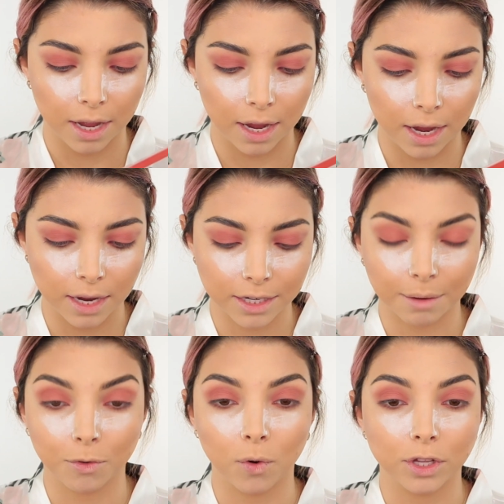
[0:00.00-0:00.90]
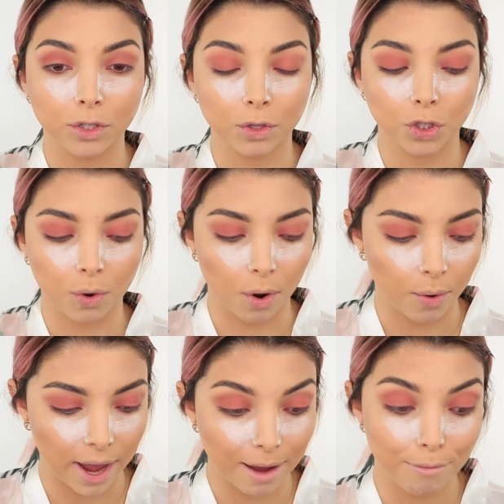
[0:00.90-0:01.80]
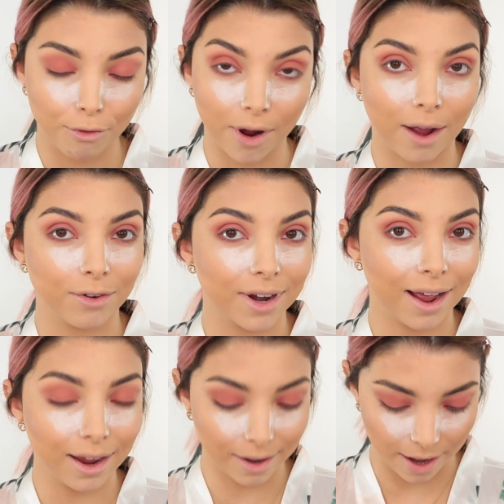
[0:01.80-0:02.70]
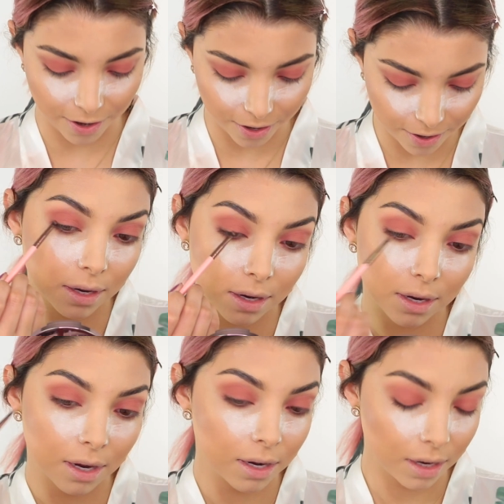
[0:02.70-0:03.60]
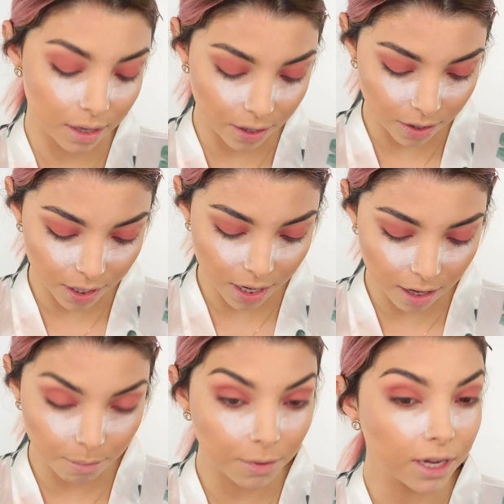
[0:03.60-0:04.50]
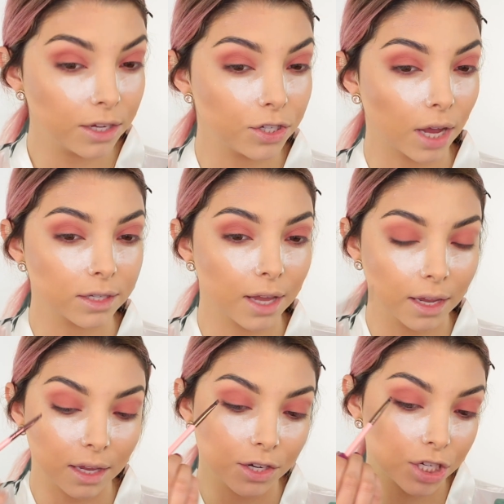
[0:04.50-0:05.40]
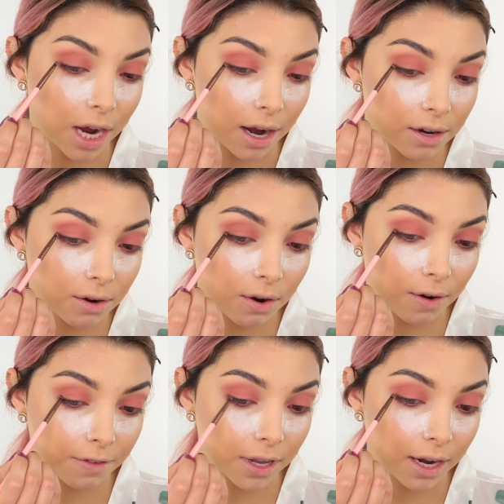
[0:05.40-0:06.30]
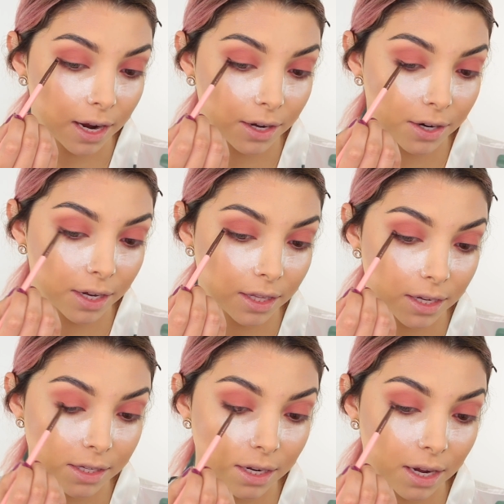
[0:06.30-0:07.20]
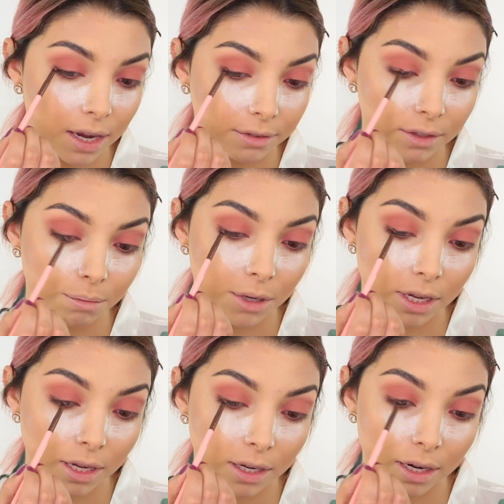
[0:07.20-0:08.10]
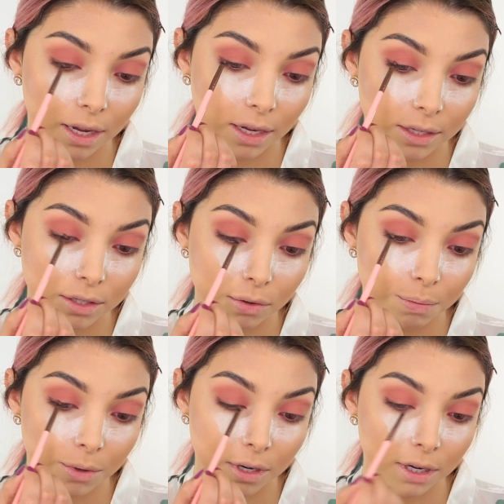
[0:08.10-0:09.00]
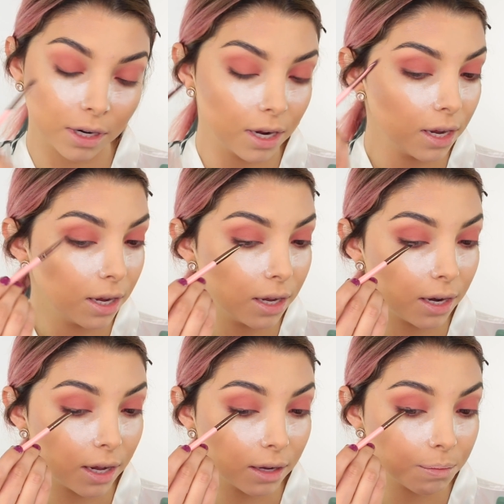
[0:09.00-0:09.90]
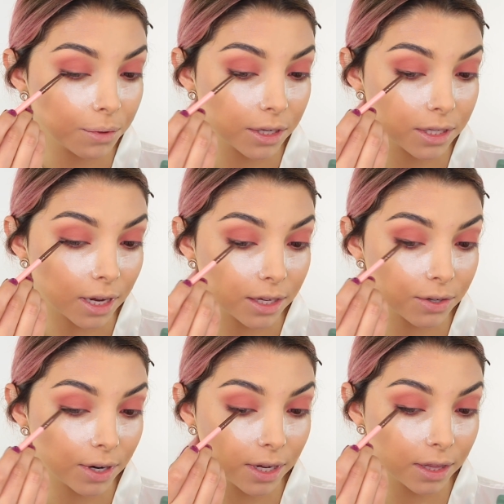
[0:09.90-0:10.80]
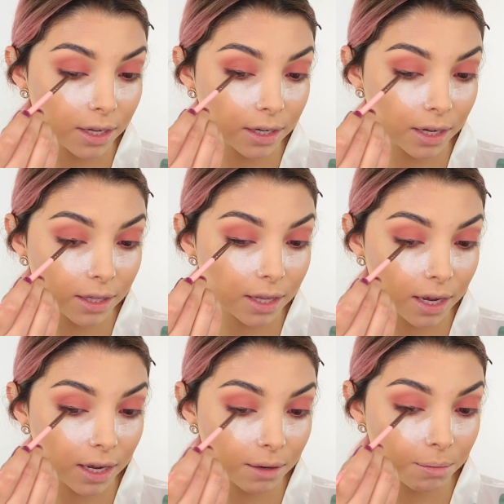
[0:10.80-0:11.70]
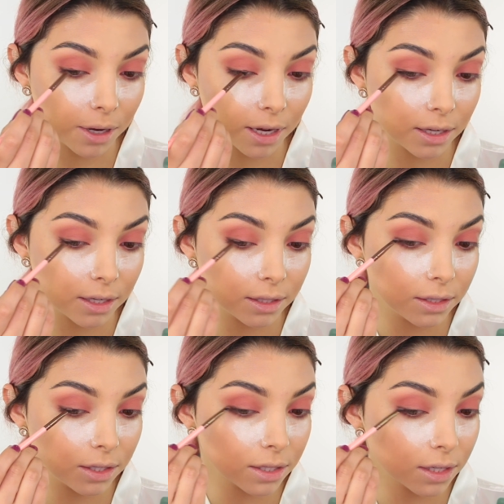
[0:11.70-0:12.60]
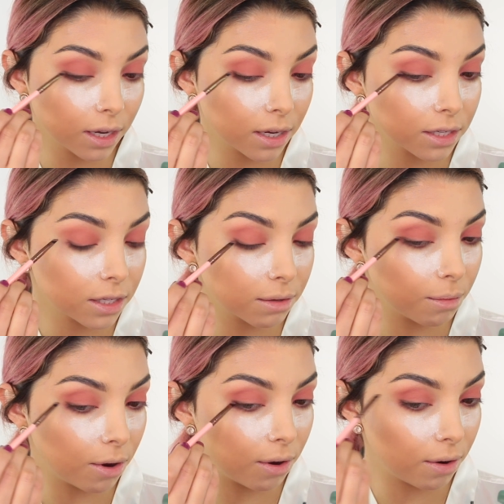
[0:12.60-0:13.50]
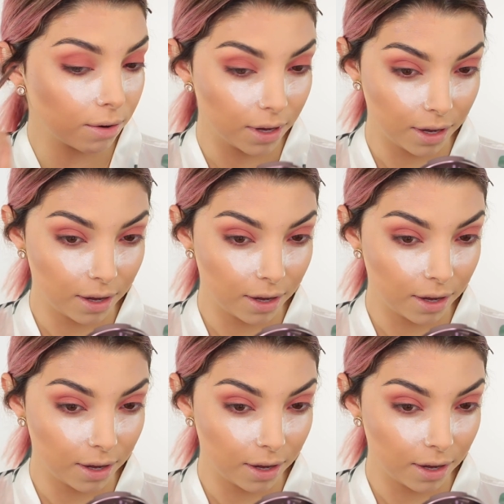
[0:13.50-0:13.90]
and I'm going to draw a brown eyeliner. And it literally can be just like the shadow of the liner. It doesn't have to be like super like precise or anything like that, but just like a small